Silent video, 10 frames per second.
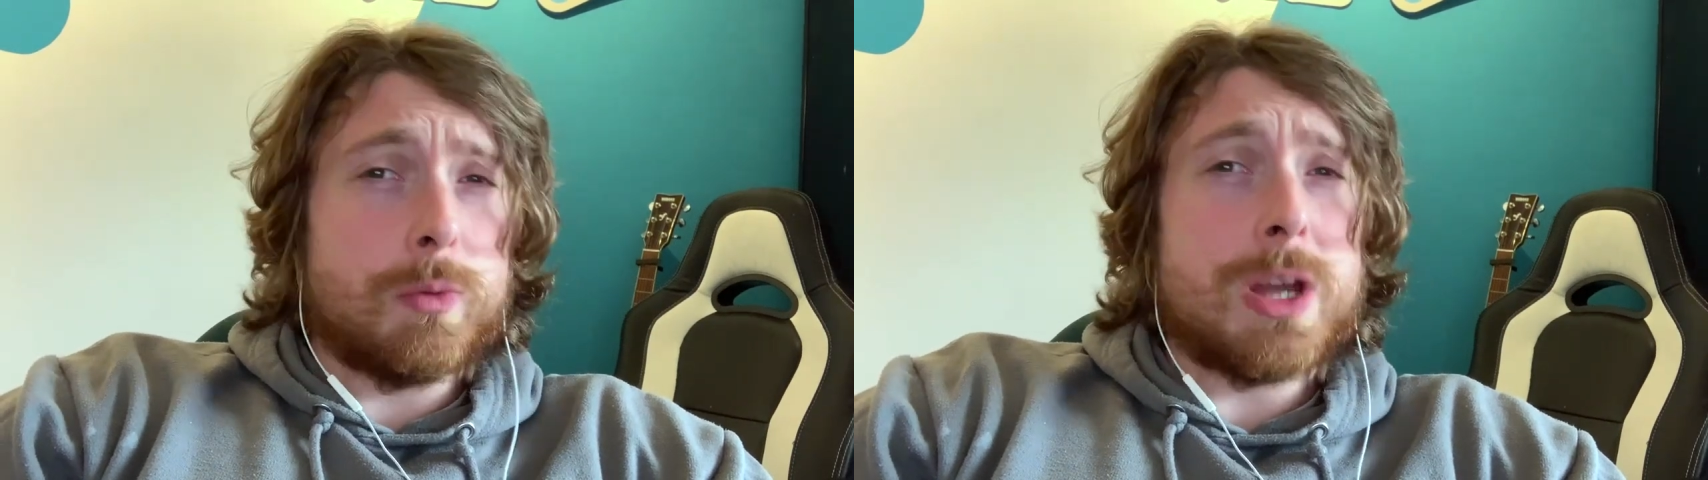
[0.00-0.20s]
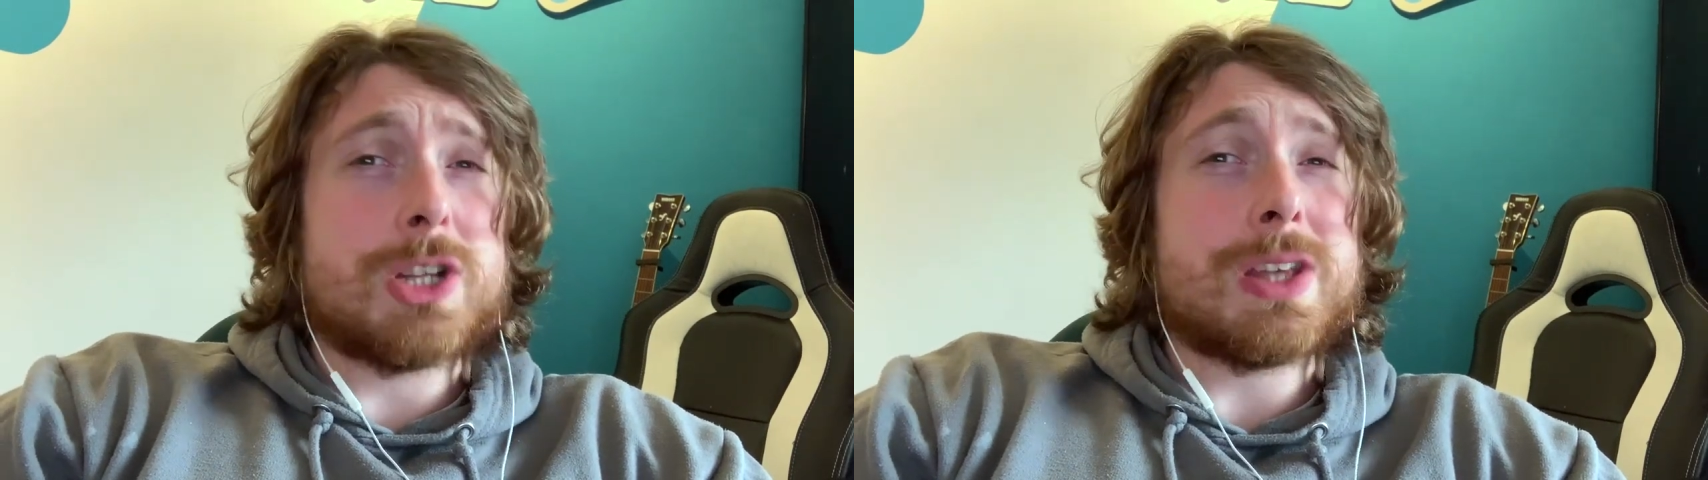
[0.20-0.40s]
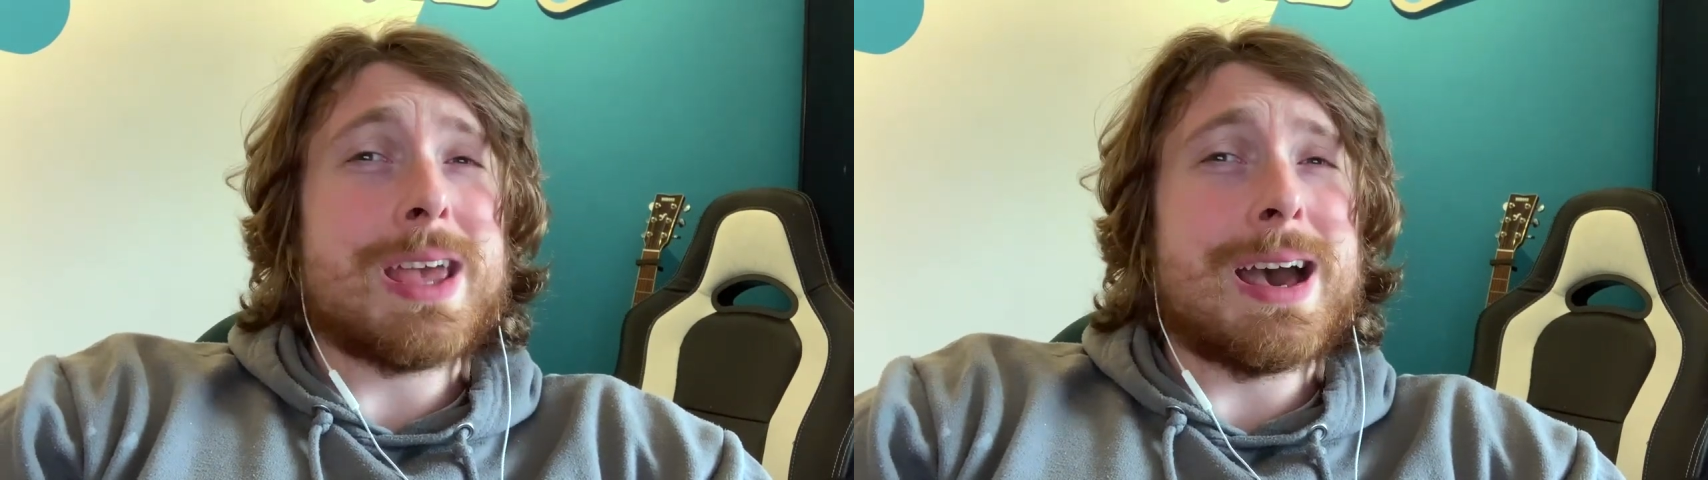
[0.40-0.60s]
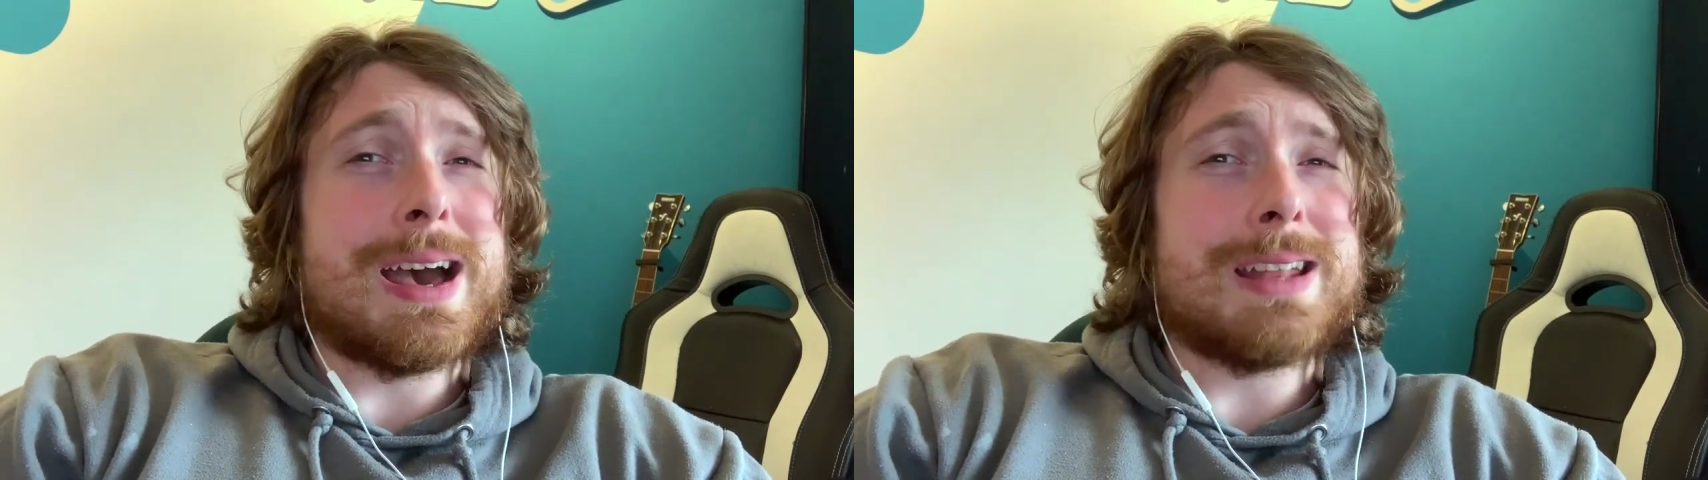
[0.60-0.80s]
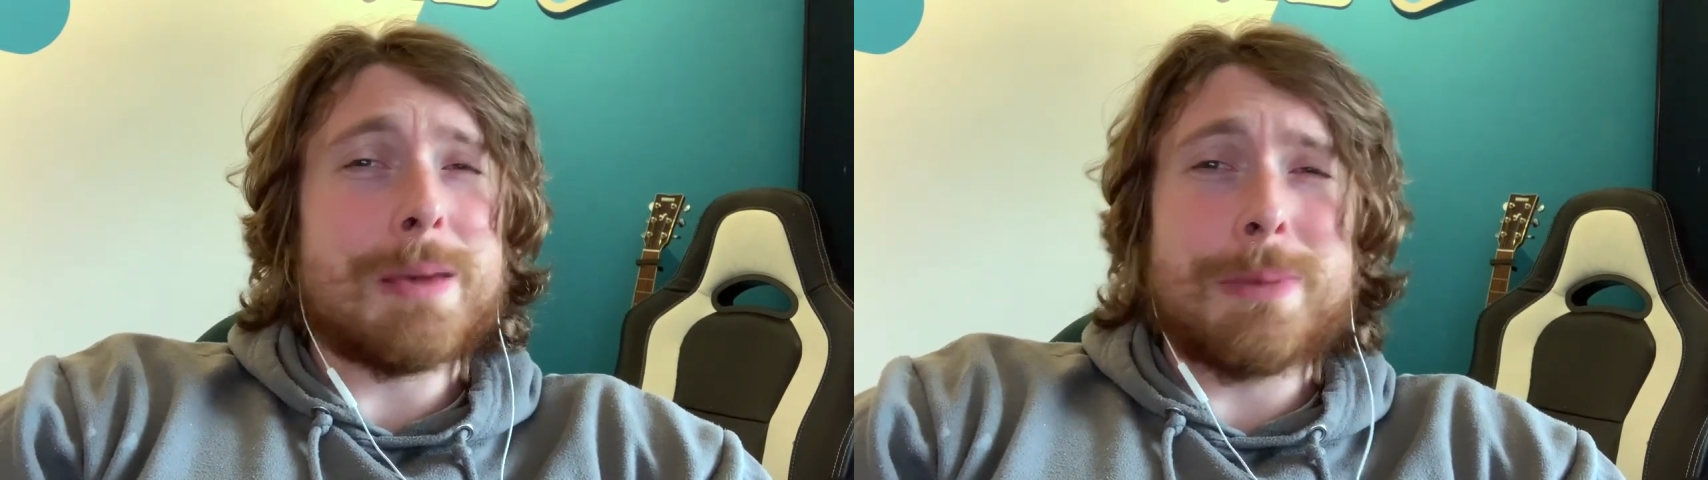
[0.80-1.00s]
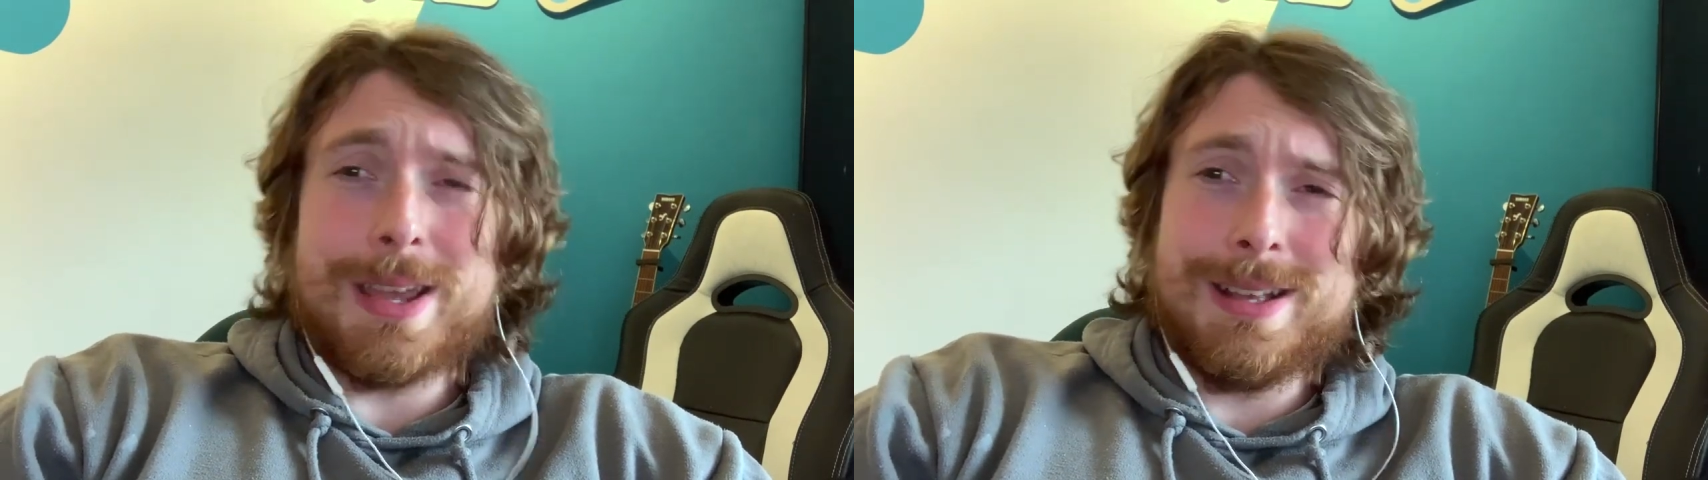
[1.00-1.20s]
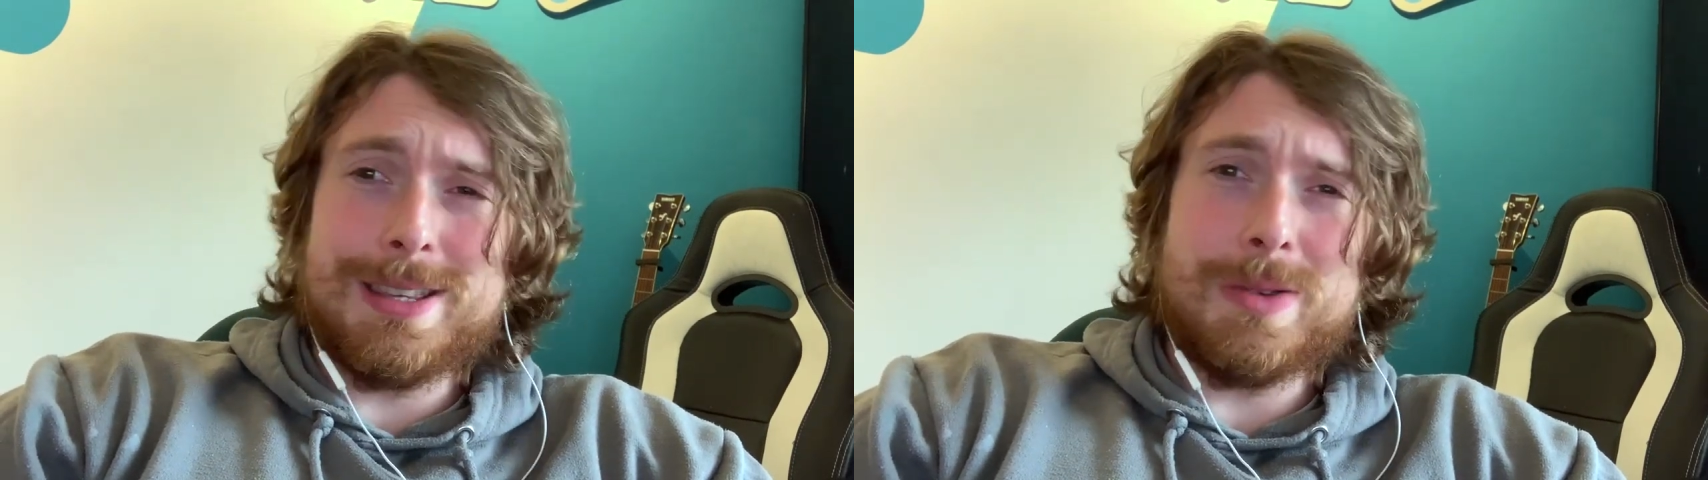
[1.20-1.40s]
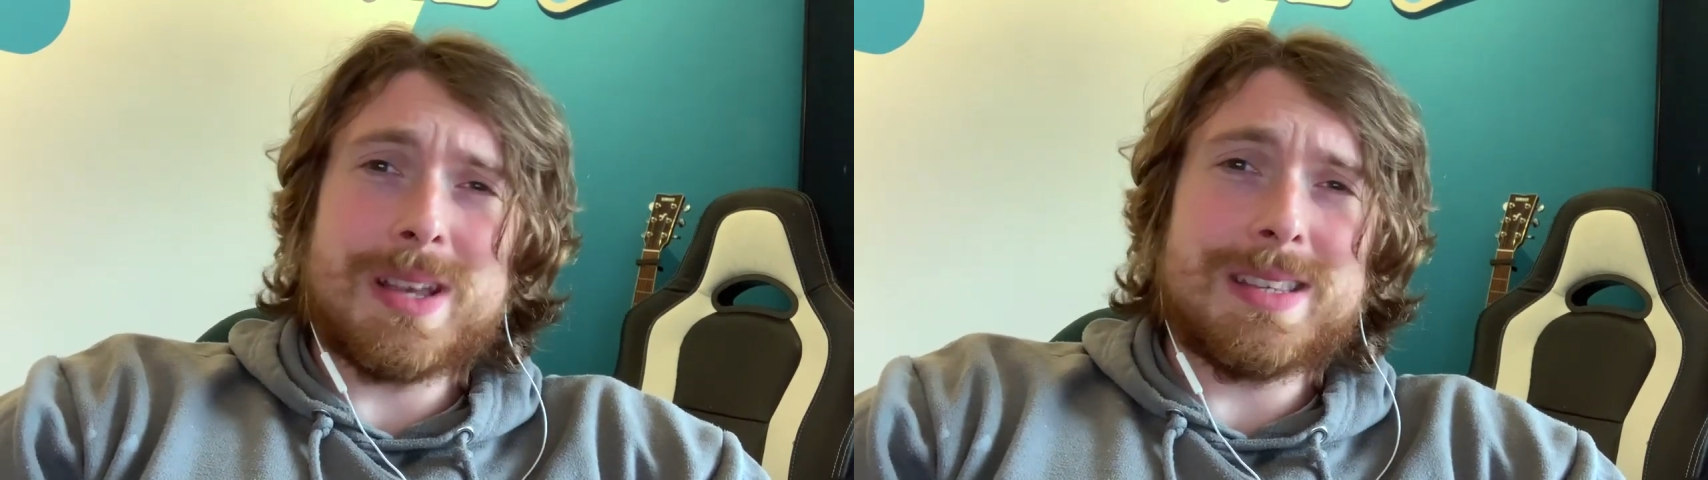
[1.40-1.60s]
which they had appeared
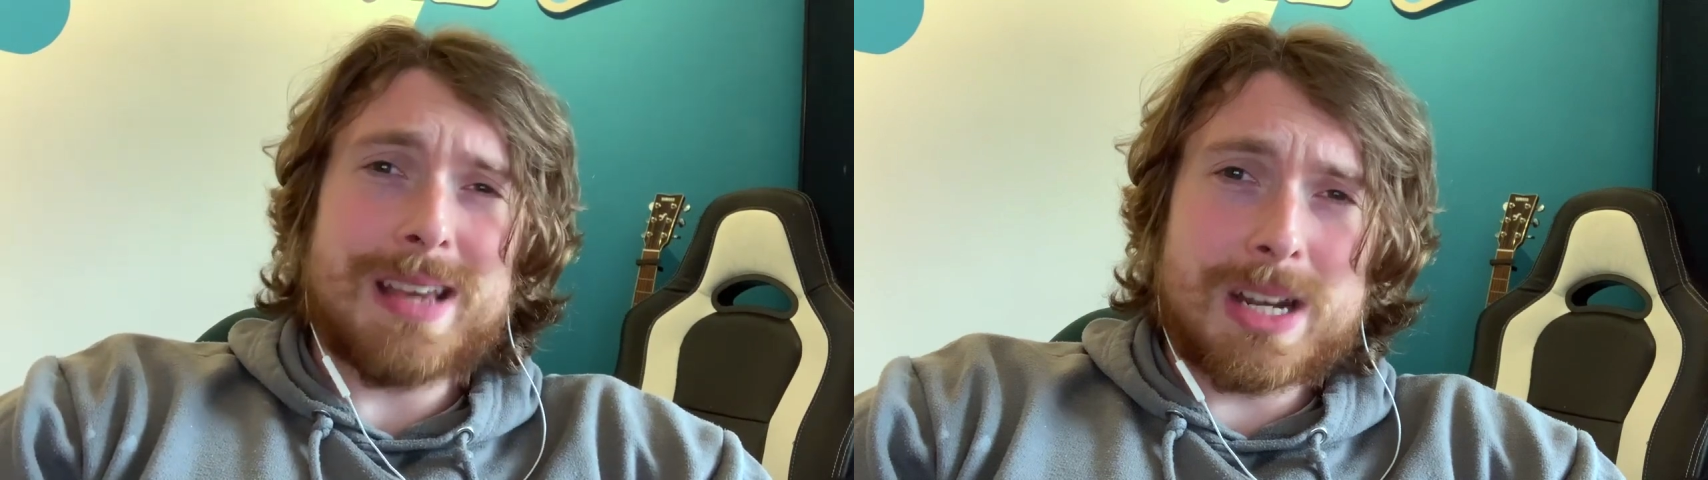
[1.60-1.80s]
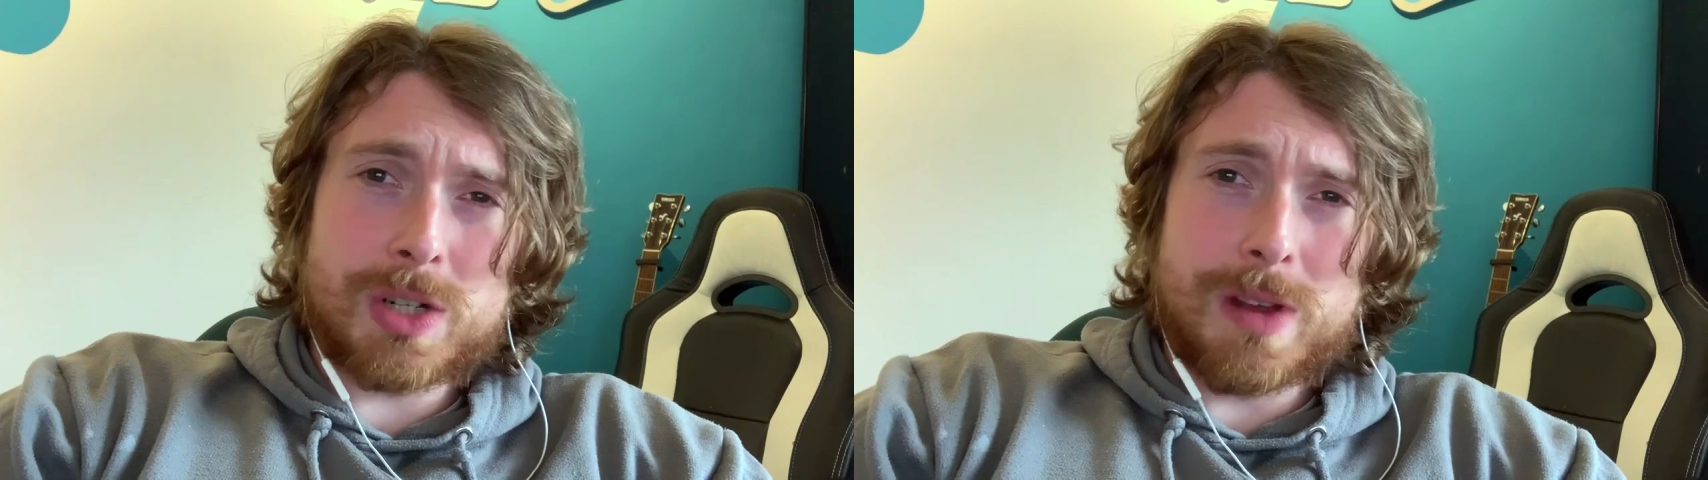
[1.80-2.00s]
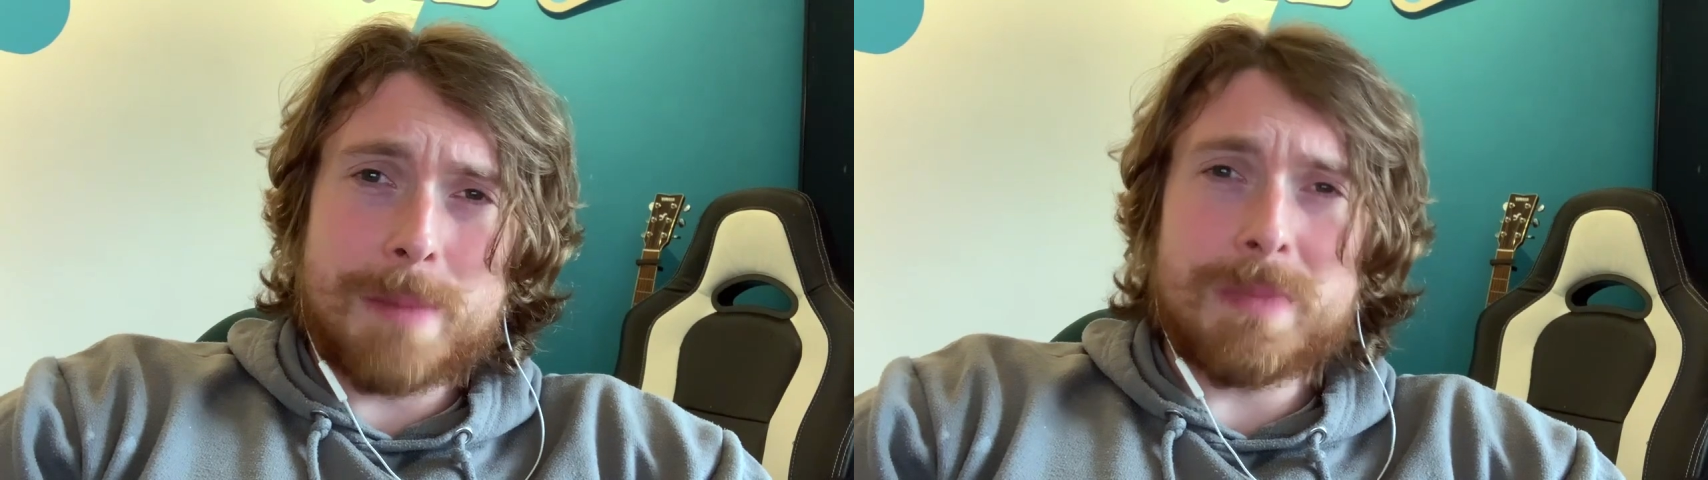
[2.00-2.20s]
to exaggerate.